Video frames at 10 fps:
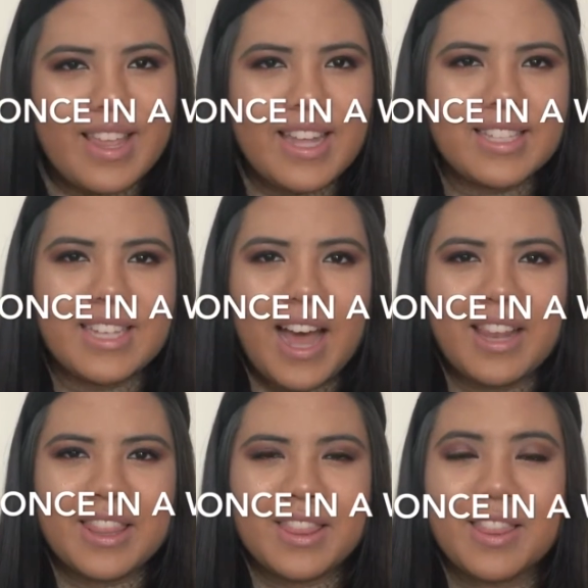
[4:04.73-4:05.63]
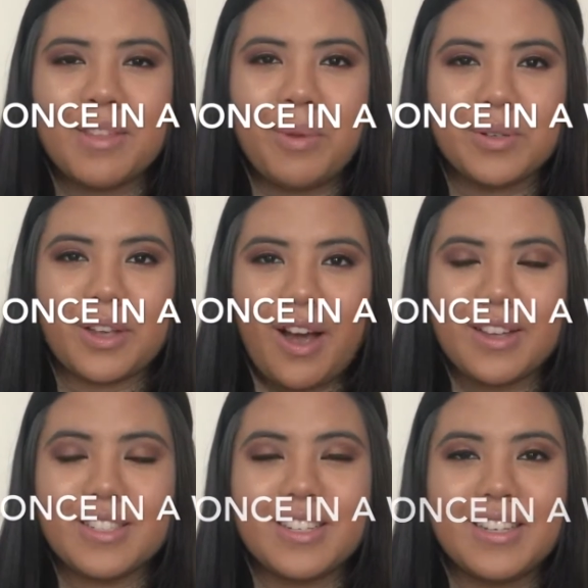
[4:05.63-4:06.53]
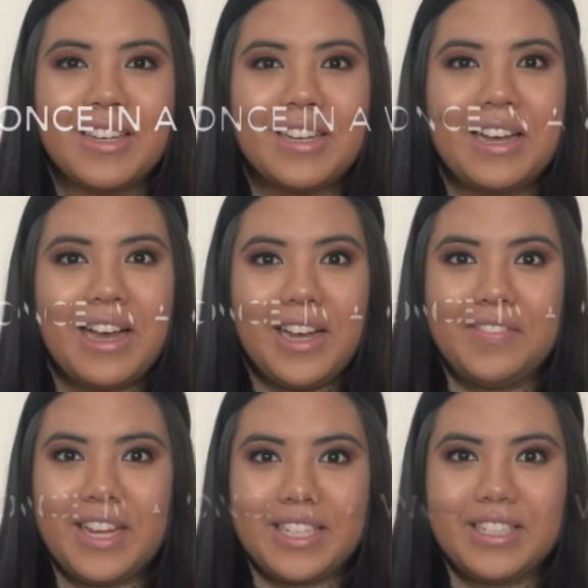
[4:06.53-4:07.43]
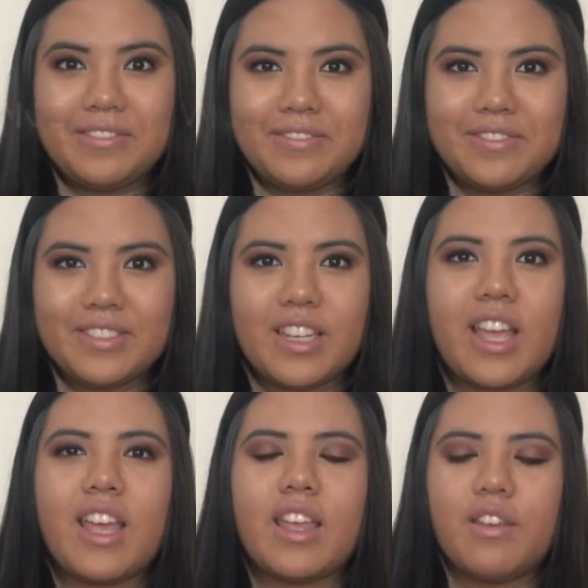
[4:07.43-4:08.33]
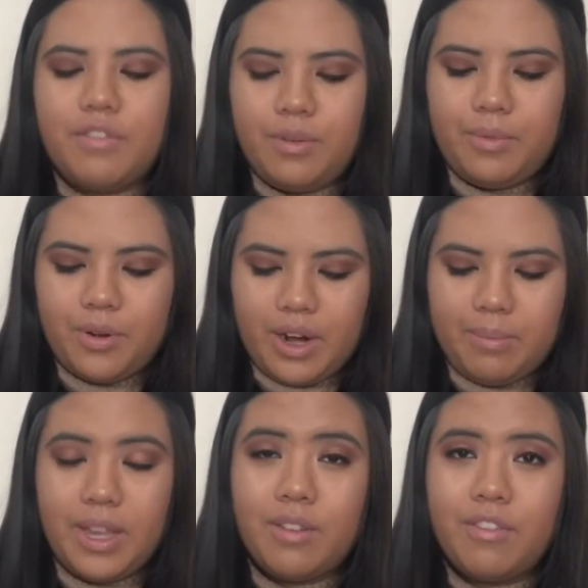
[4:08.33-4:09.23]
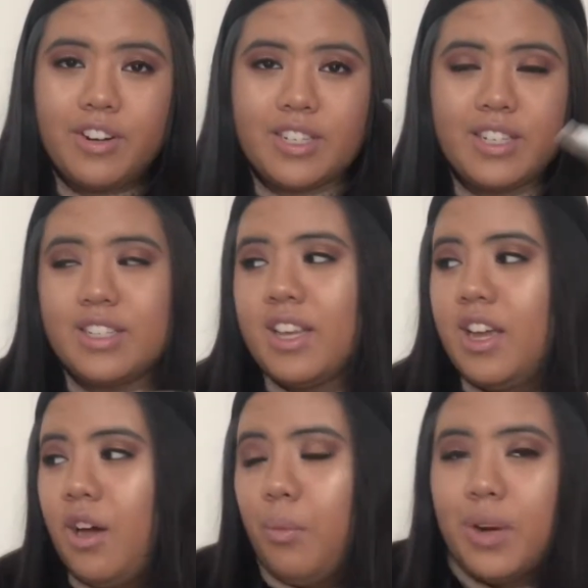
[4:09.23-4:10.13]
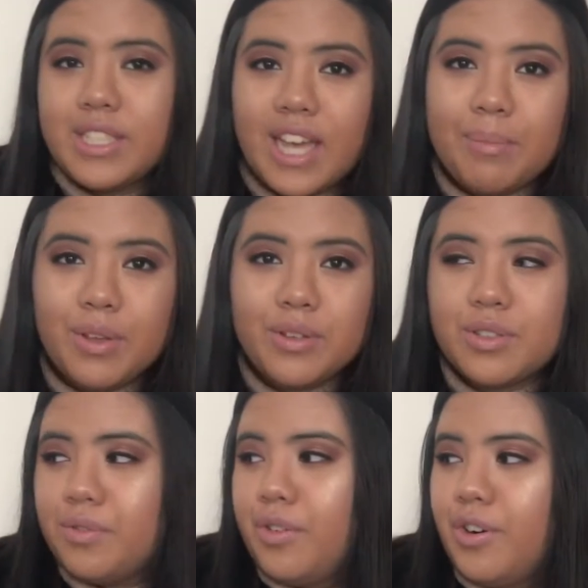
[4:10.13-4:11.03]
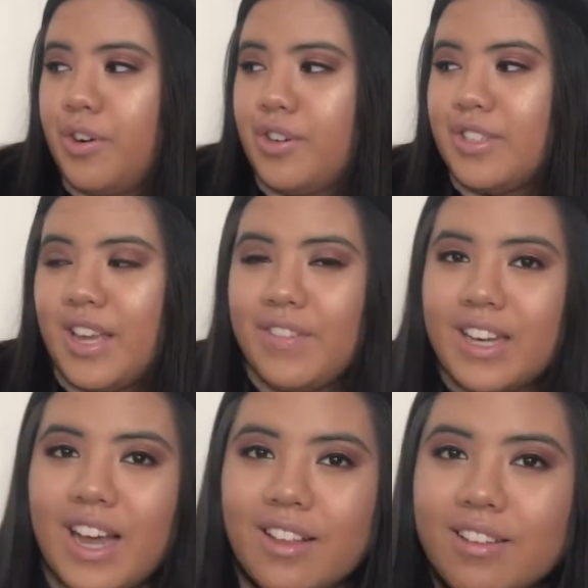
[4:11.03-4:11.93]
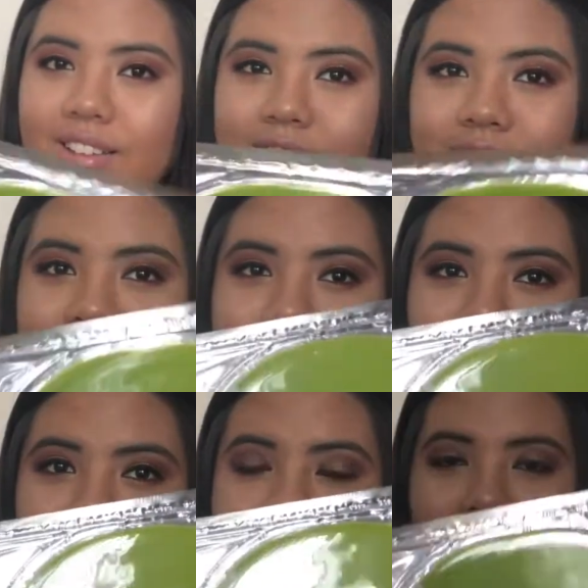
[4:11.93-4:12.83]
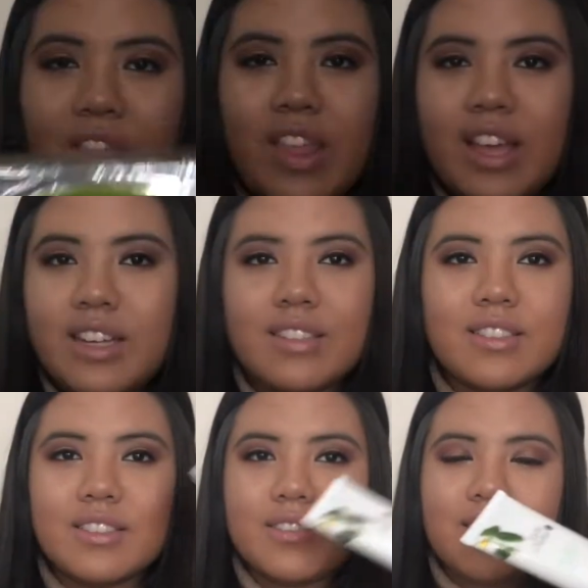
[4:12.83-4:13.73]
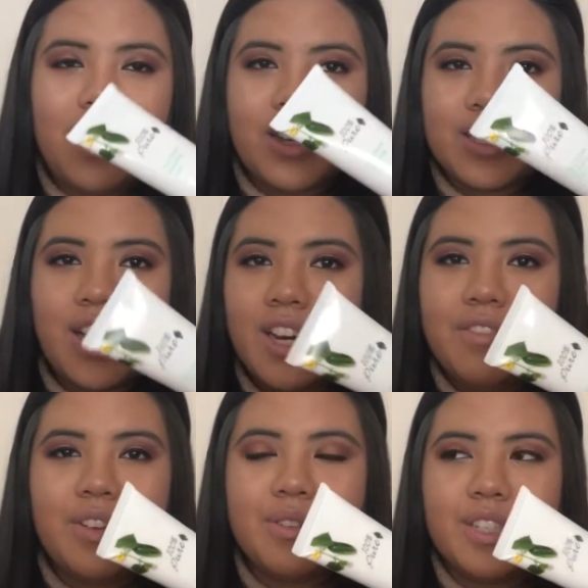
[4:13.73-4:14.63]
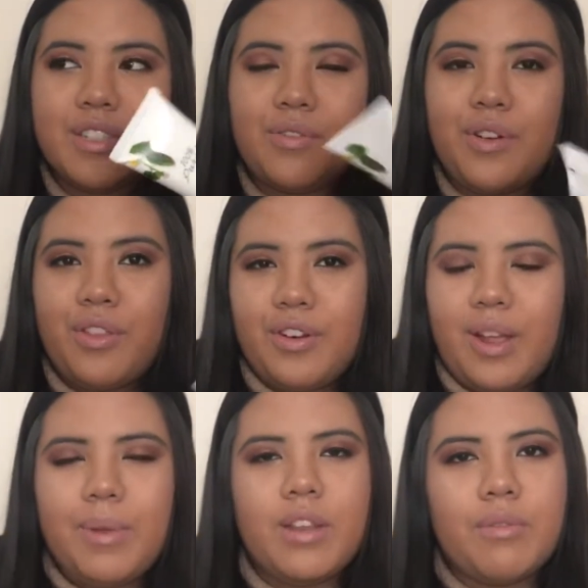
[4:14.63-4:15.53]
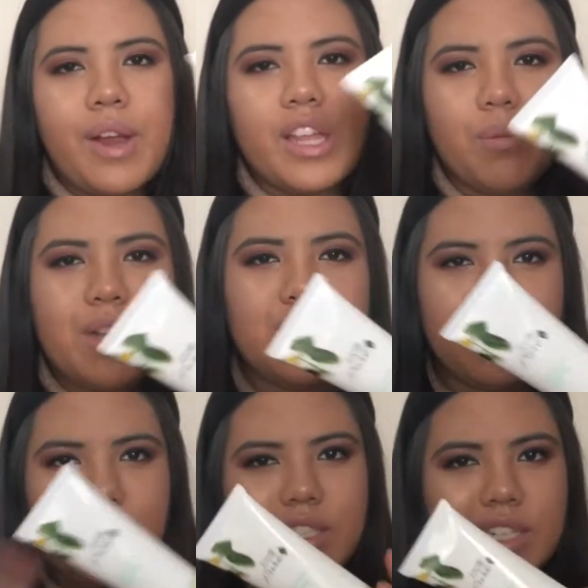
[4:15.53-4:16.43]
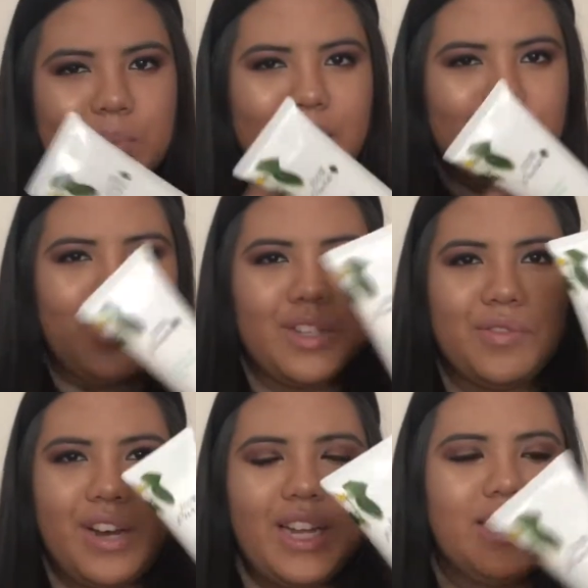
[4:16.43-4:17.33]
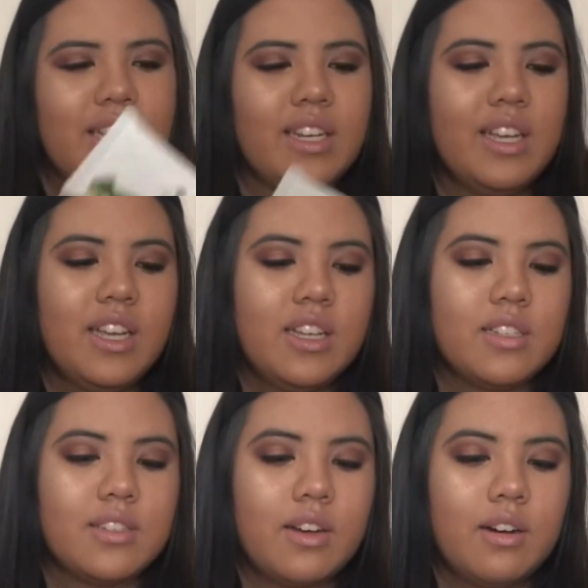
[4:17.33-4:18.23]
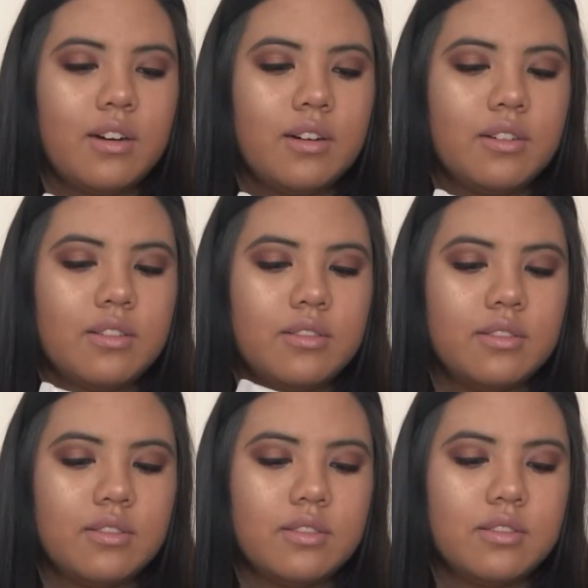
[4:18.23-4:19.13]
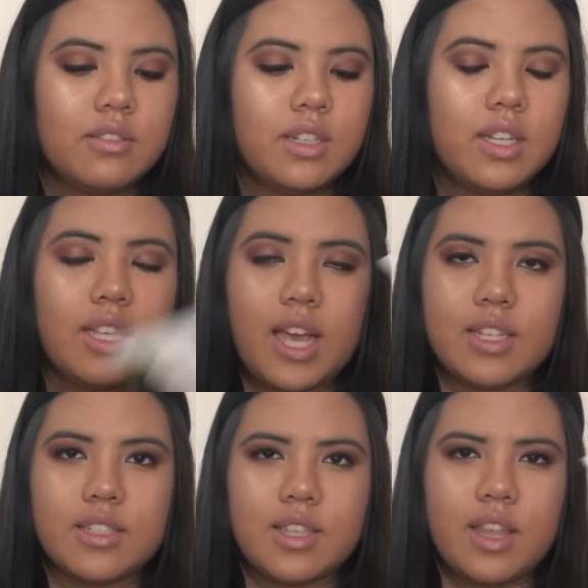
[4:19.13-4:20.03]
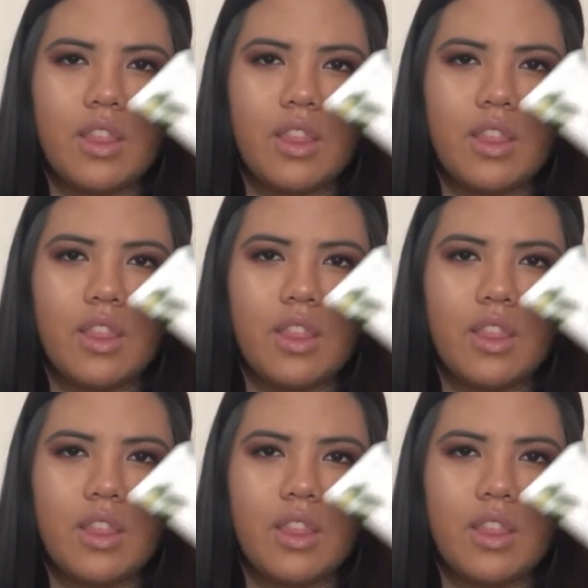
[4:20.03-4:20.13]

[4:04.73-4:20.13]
it's not the most cost effective, if you know what I mean, versus one-time use for $7 and then a ton of uses for 30. I mean, the regular price is 36, but I scored this for 18. So yes,